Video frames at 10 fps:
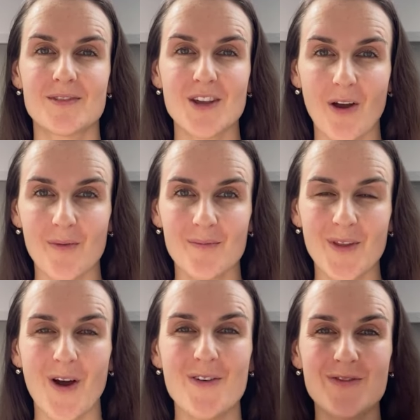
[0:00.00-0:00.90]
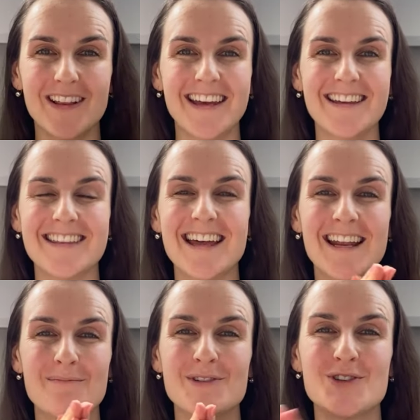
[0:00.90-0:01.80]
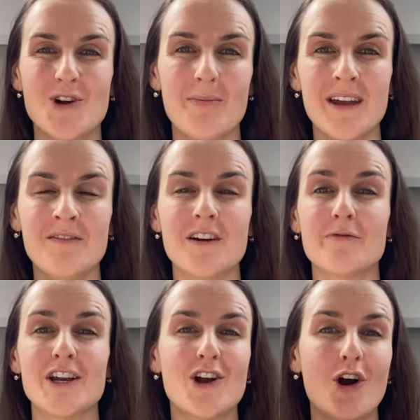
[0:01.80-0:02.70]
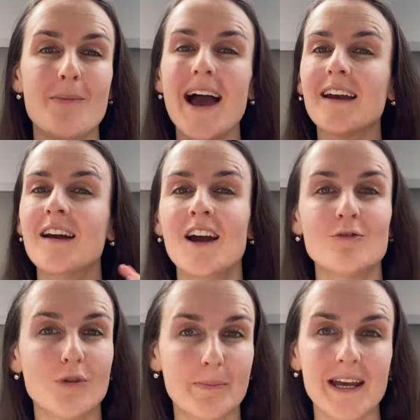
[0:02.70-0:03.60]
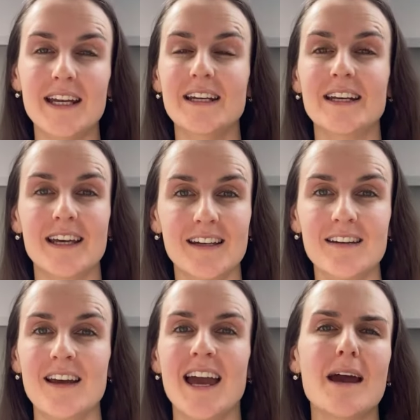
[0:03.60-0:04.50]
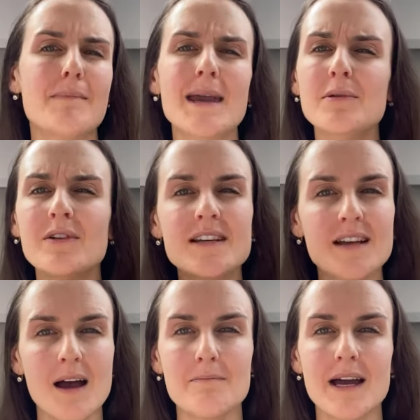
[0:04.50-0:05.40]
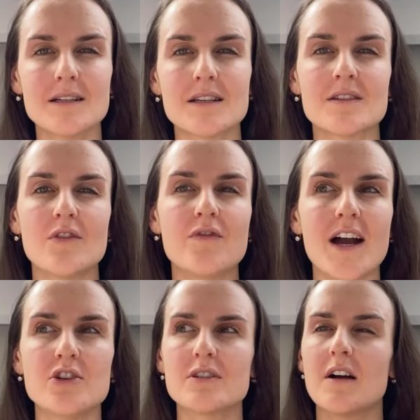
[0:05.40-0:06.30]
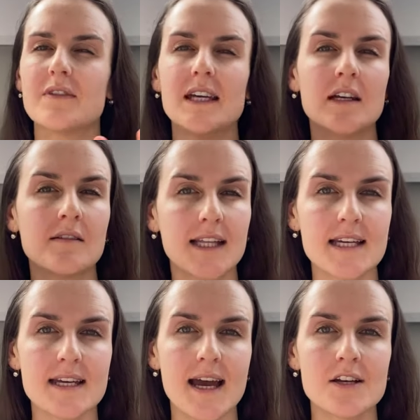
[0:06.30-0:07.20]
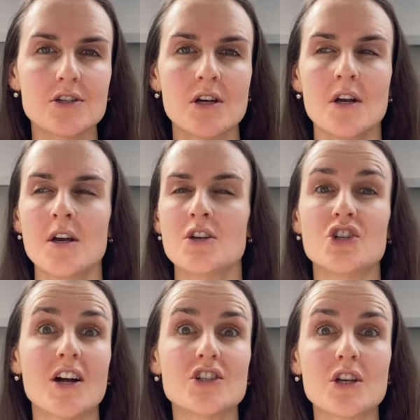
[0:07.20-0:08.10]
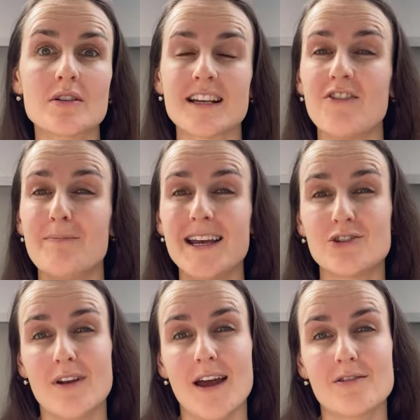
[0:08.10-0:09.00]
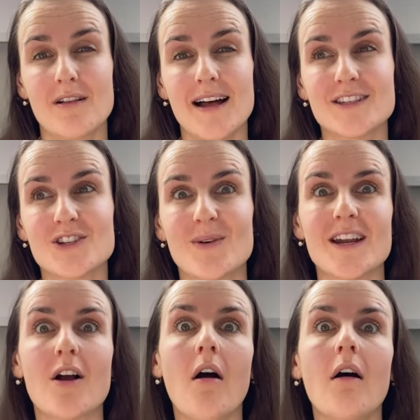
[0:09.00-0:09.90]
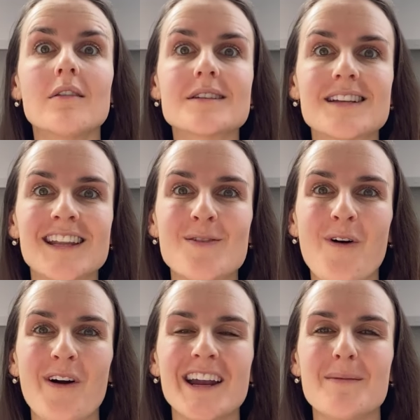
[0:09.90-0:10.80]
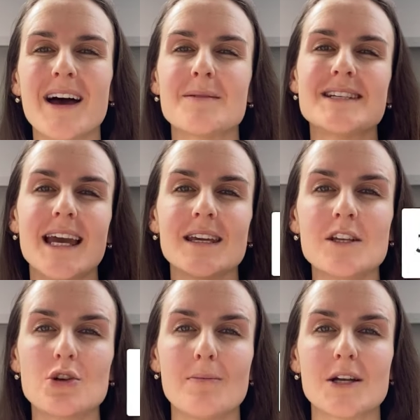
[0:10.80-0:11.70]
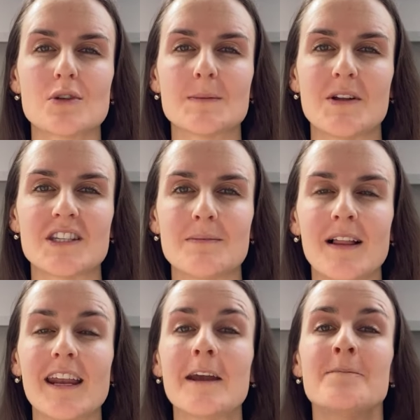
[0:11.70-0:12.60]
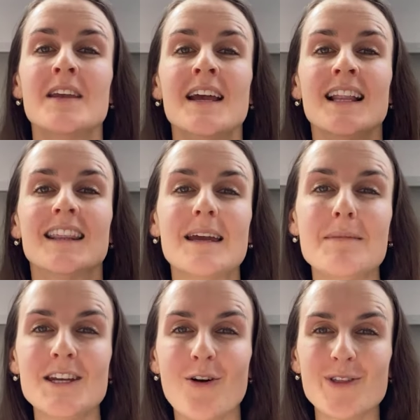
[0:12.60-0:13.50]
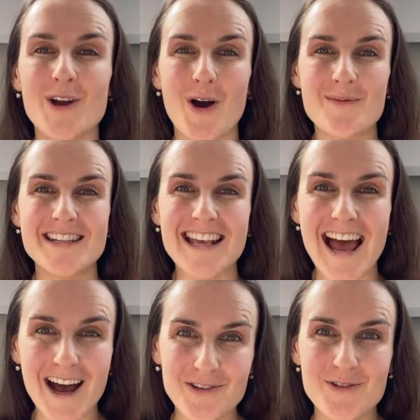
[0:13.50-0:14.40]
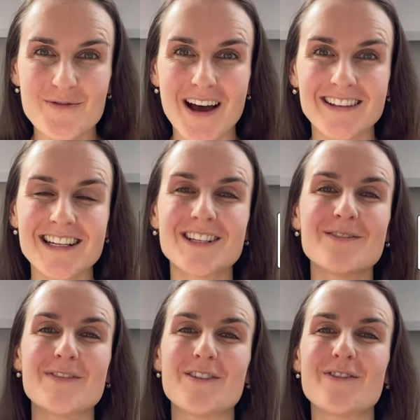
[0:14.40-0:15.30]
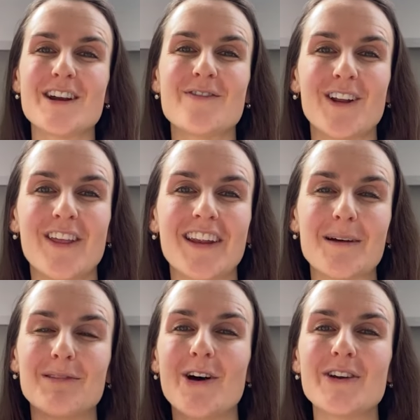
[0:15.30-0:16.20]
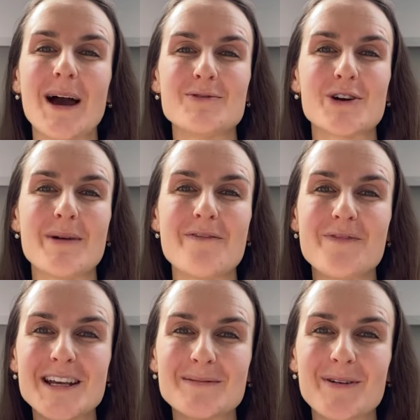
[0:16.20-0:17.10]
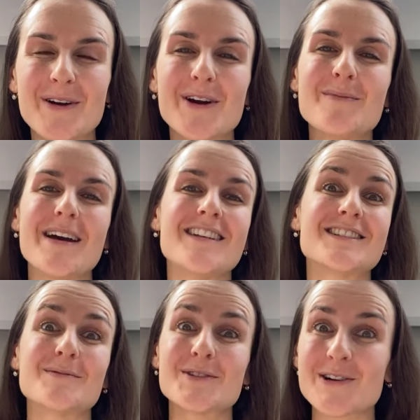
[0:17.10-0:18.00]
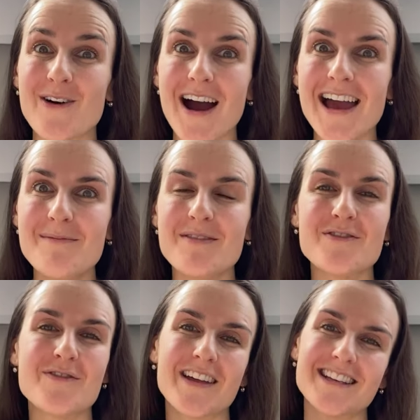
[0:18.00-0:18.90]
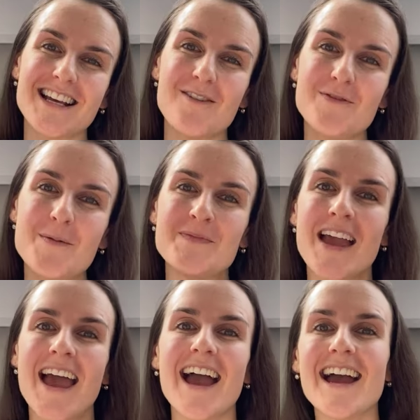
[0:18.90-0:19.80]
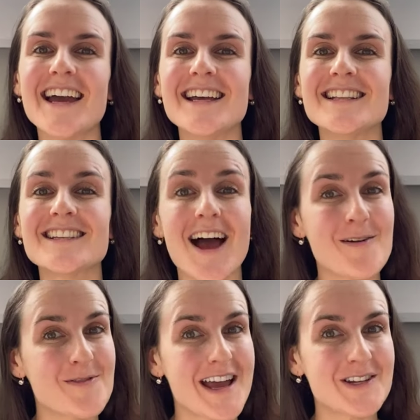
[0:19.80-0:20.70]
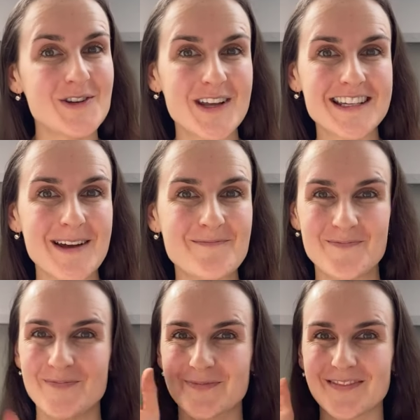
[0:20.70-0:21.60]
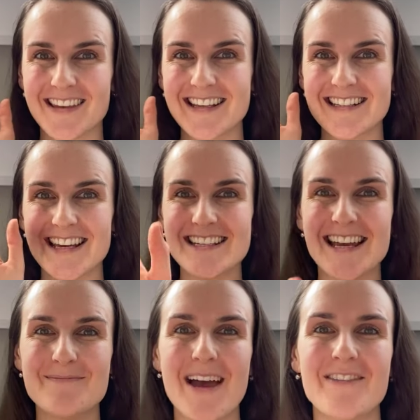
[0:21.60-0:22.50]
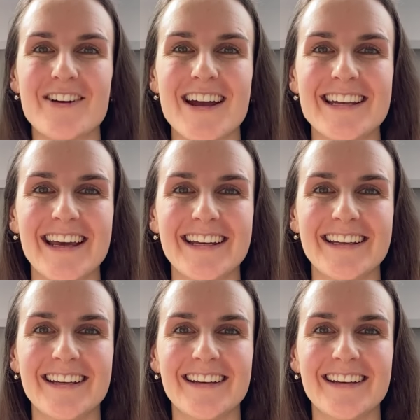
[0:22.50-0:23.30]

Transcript: So hopefully that number's dropping. Feel free to go back, repeat again, and maybe you need to come back to us if you find yourself getting really attached judging yourself based on how your clients are doing and constantly worrying about them and taking too much responsibility. Let me know in the comments how you found this. Feel free to follow the link below, come join my Facebook group and subscribe if you found this helpful. And I will catch you next time. See you team. Have a great day.